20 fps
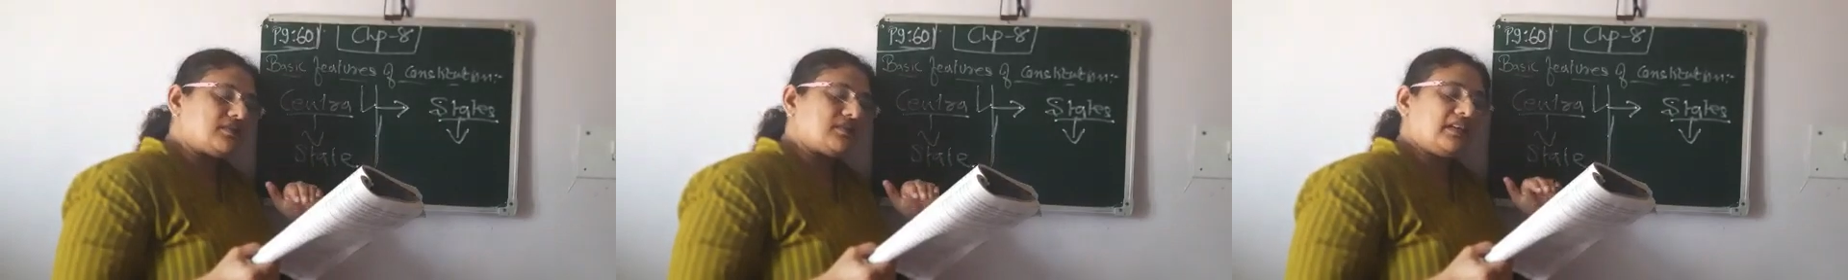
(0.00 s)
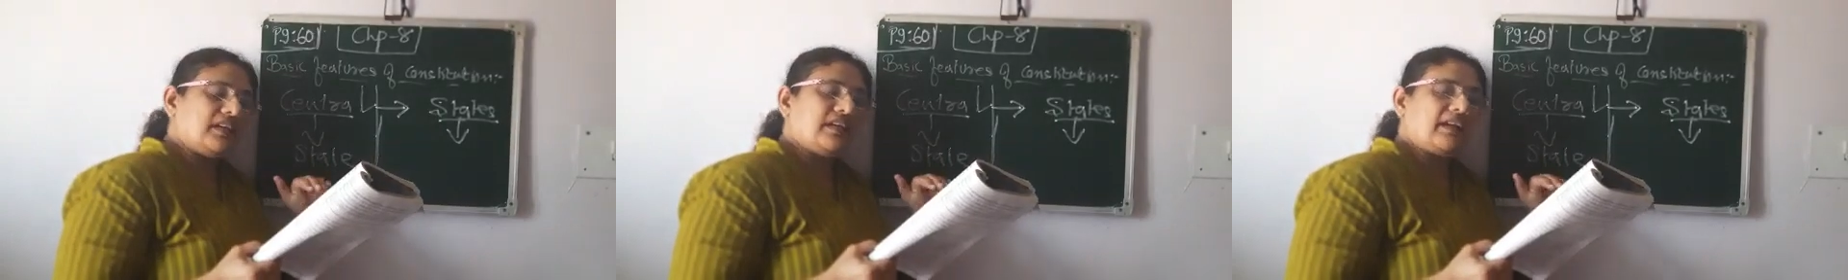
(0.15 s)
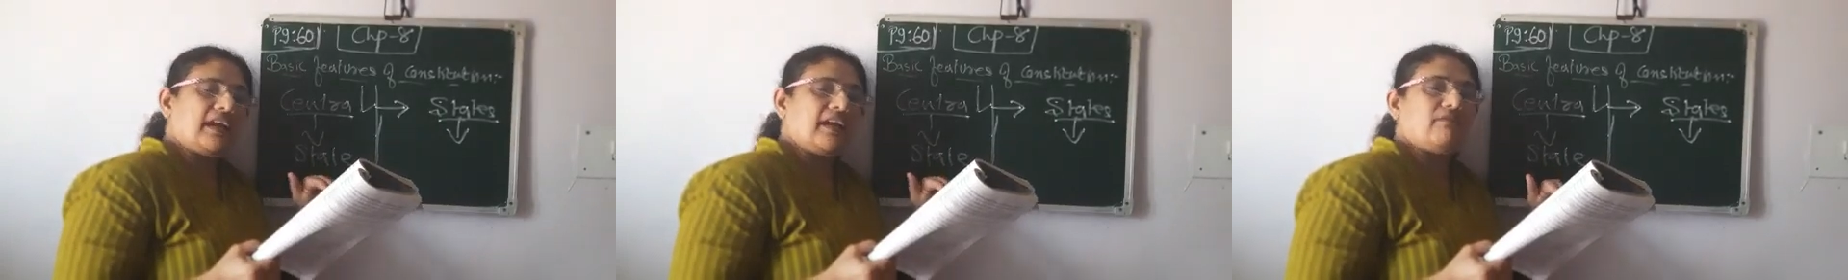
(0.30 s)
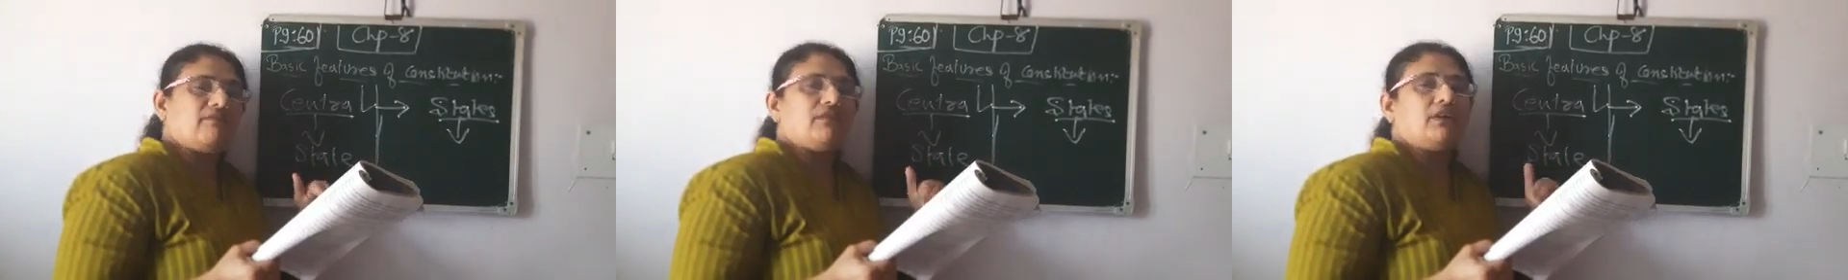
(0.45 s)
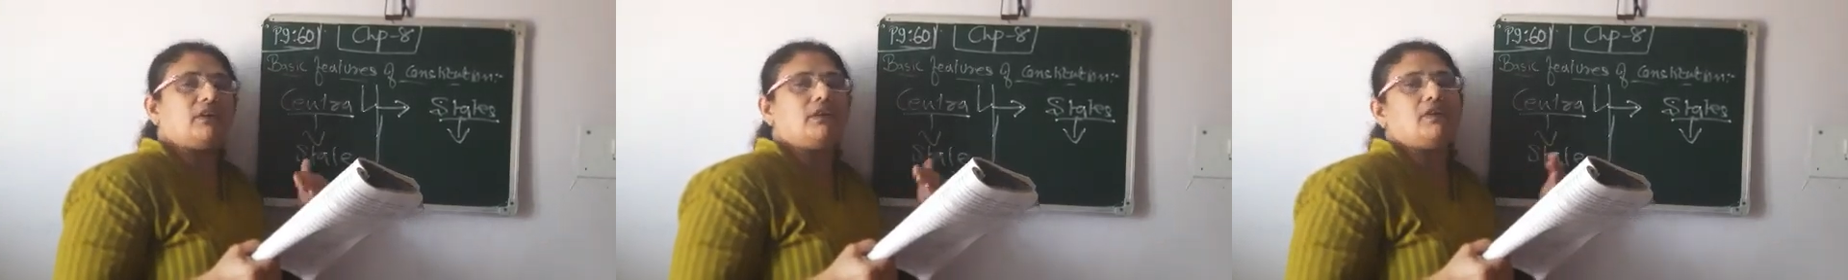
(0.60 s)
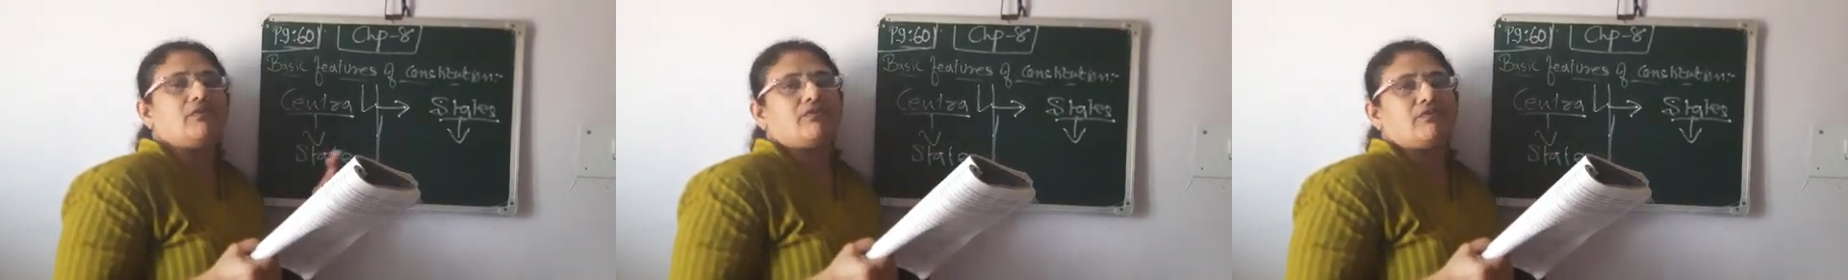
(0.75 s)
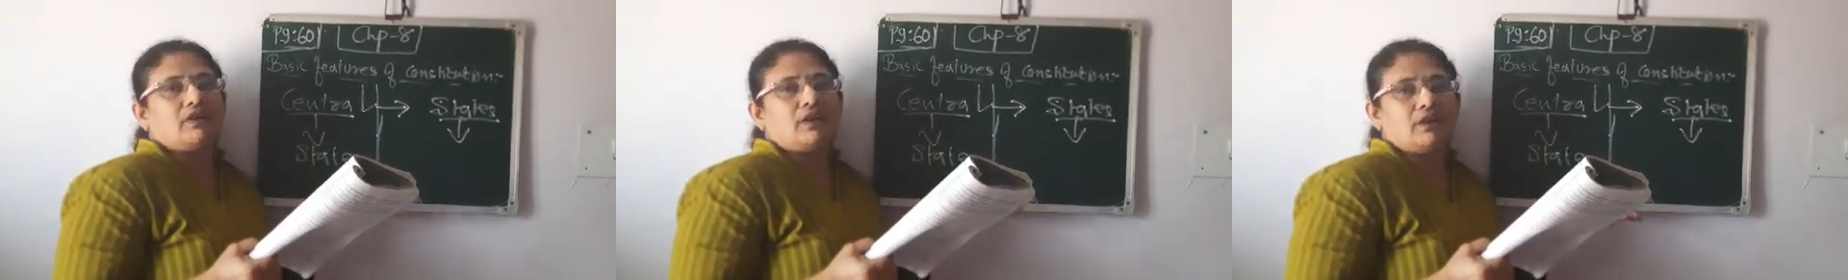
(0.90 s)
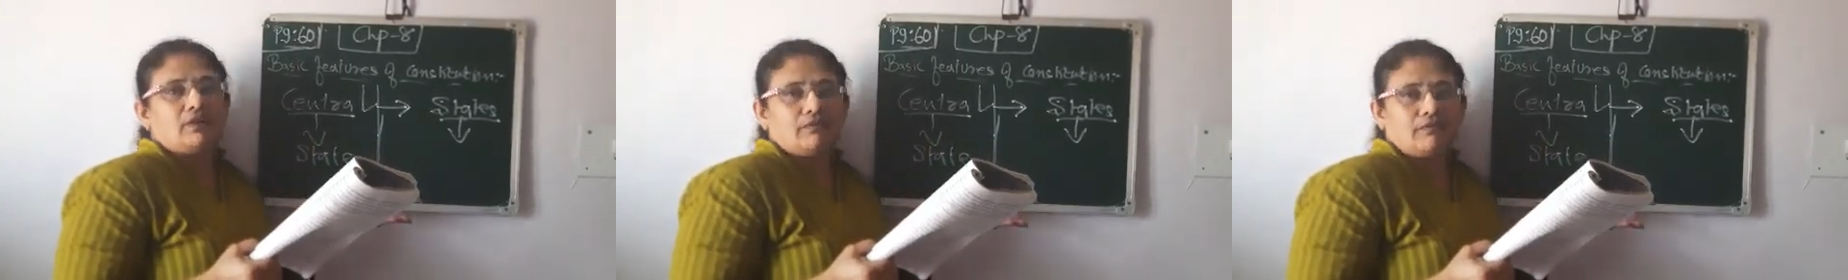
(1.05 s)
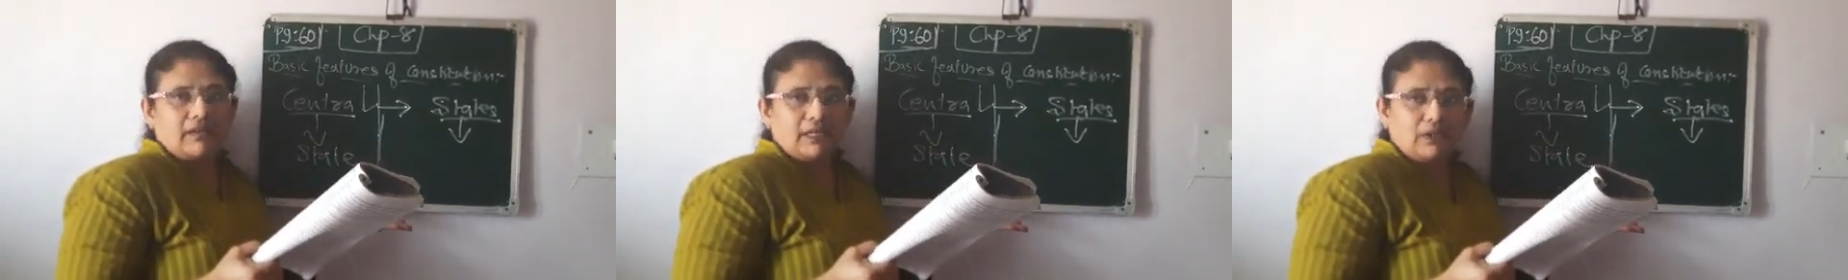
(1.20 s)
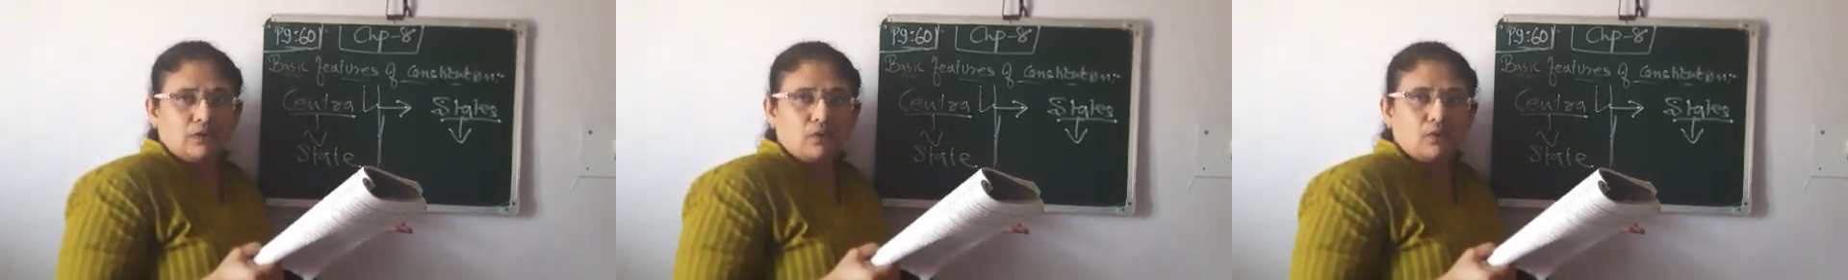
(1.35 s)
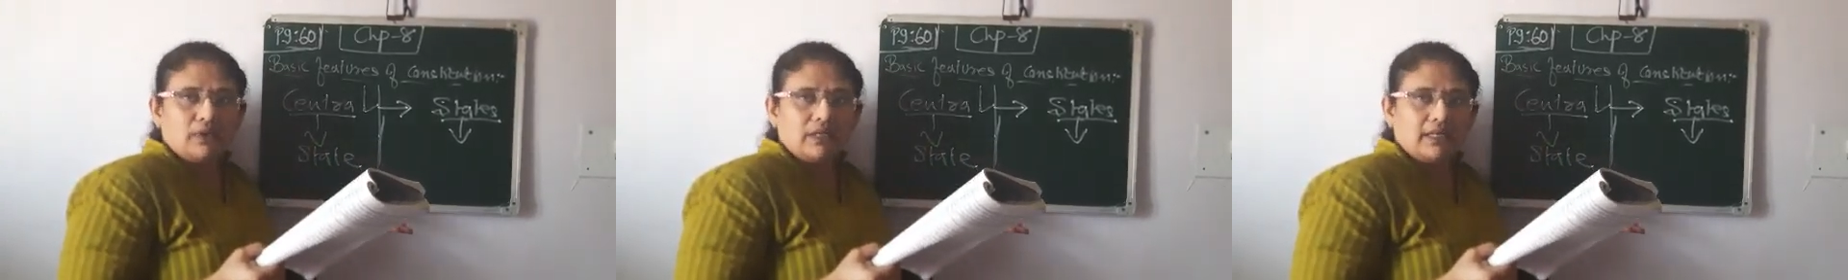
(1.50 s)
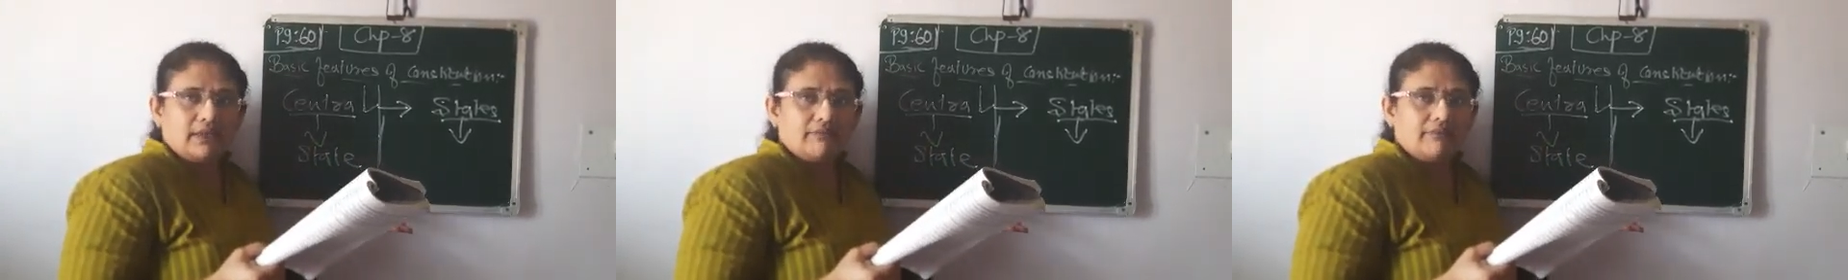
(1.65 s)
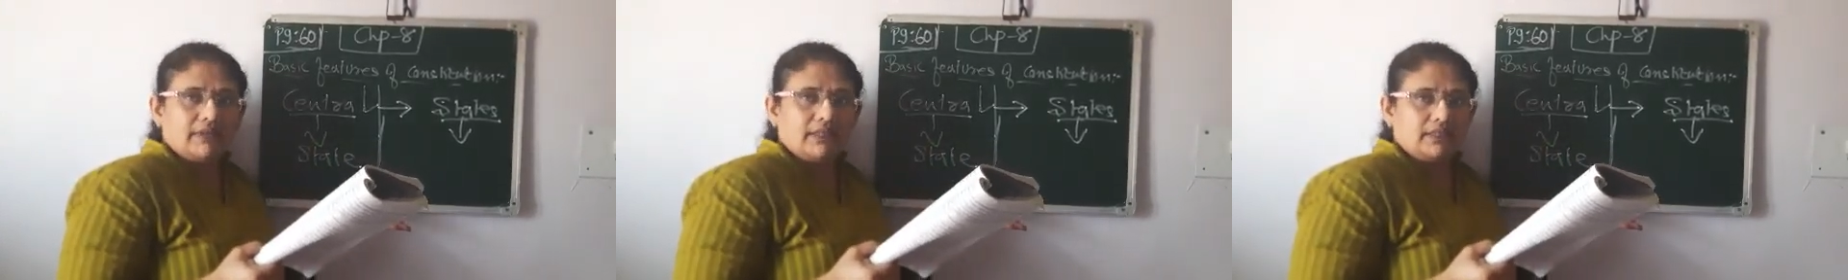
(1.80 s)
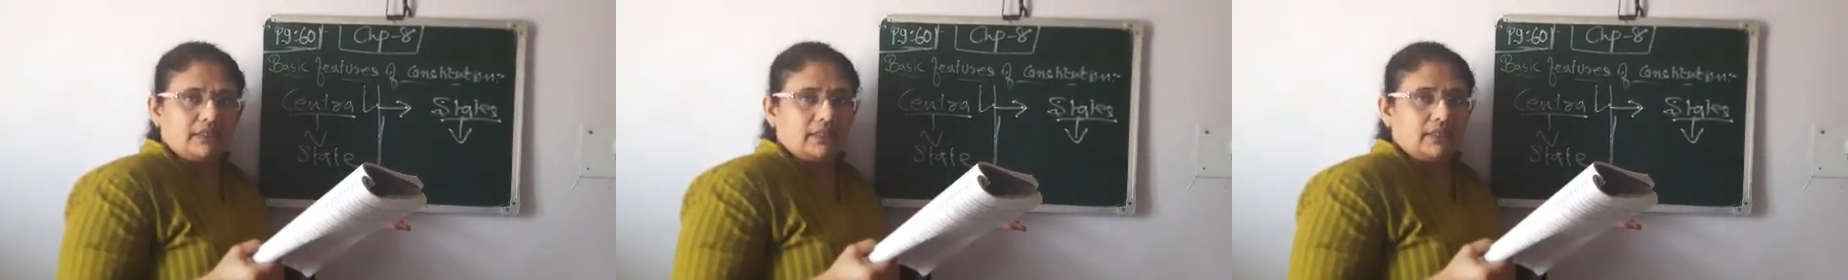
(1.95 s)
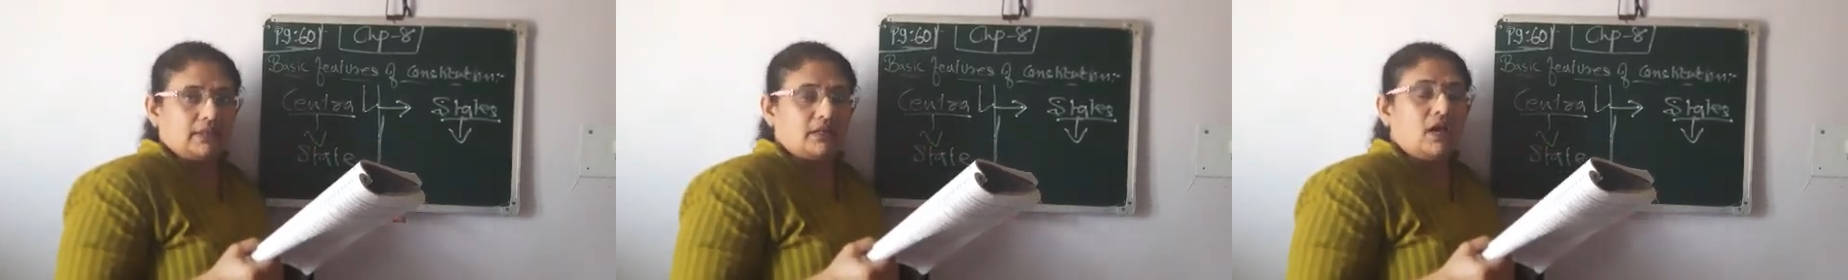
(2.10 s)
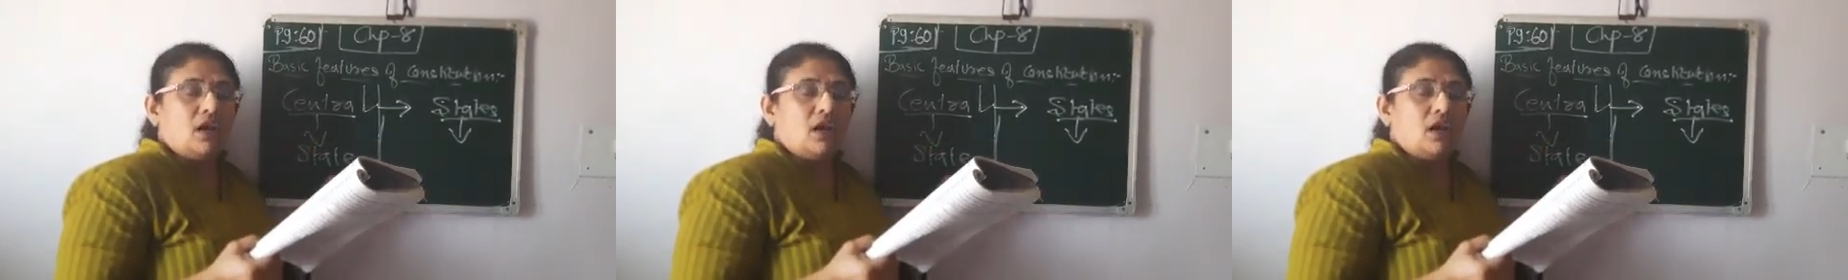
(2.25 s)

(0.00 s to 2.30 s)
state have the different way to deal with it.